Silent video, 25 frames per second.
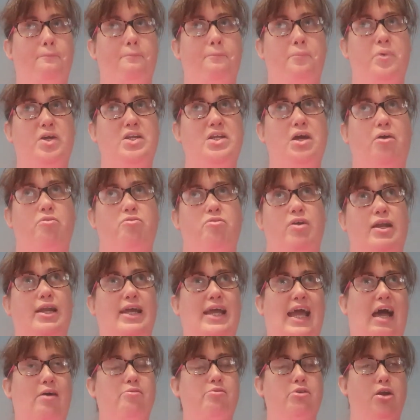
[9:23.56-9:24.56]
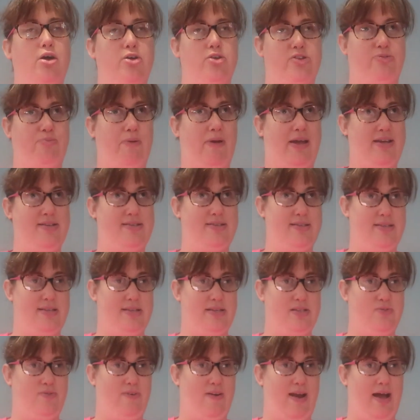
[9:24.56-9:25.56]
We don't really have a lot of space in
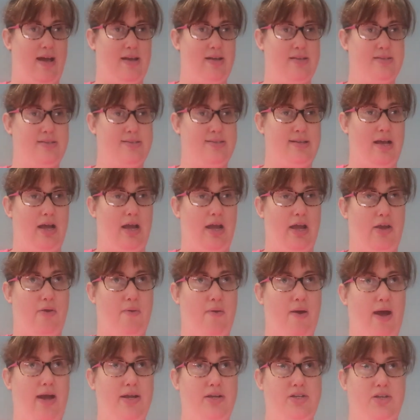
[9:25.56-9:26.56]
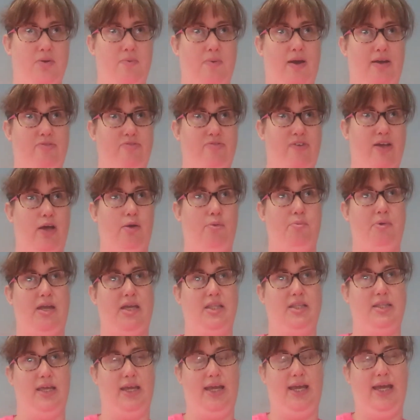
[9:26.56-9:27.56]
this flat, so I film
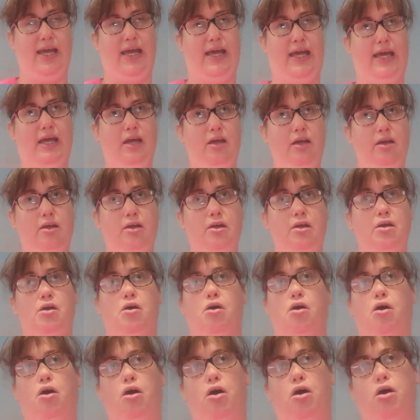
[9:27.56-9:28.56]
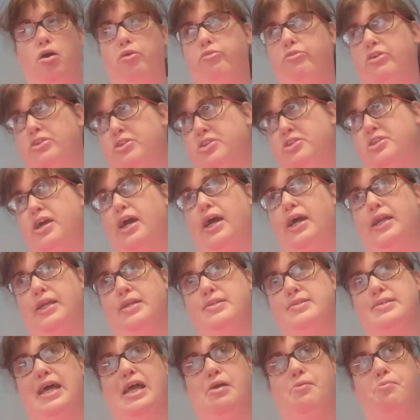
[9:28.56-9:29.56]
either here or at the
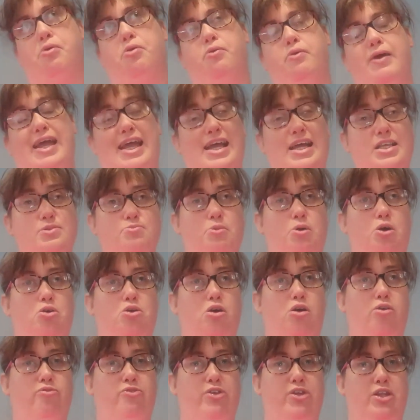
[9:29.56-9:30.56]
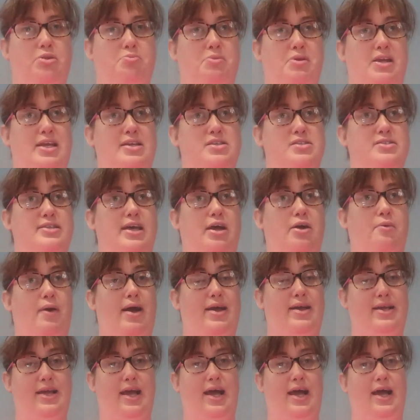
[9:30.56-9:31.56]
dining table. Here's more comfy at the minute, so
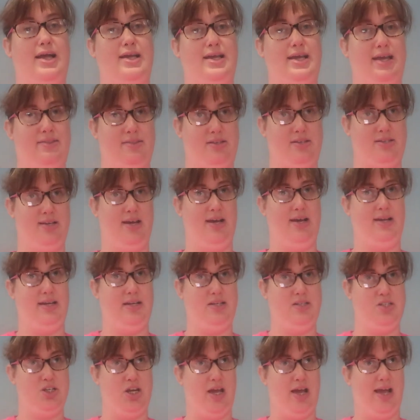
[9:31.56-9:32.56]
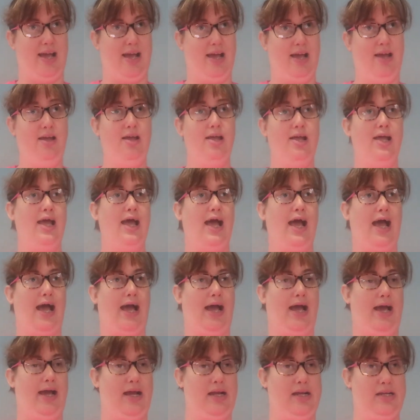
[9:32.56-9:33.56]
I get the dining chair
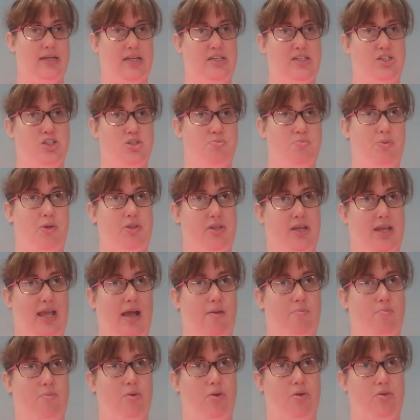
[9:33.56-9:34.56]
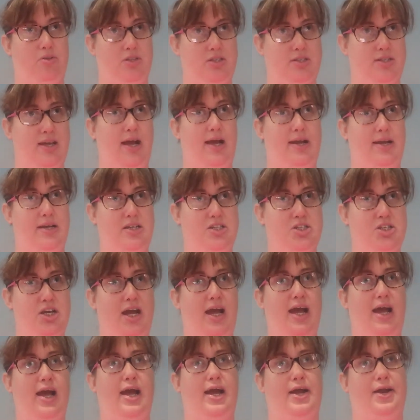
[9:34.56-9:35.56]
and I just put the camera on the dining
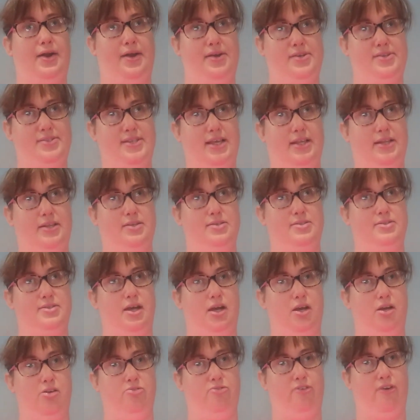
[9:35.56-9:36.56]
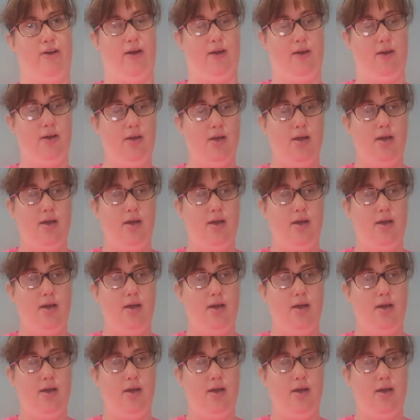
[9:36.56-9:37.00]
chair and I sit on the sofa.